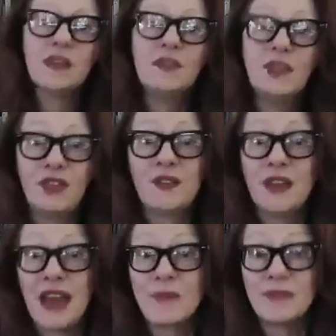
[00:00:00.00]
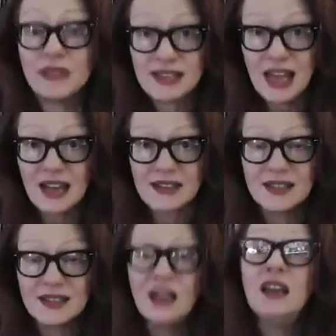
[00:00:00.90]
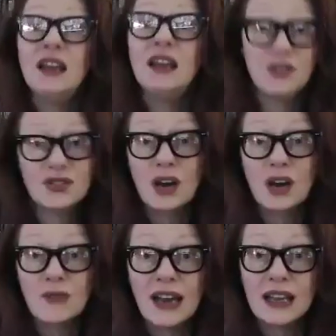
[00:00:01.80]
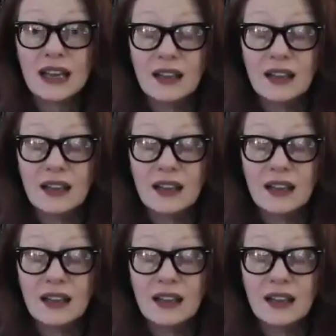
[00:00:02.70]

The thing that happens next is you start writing.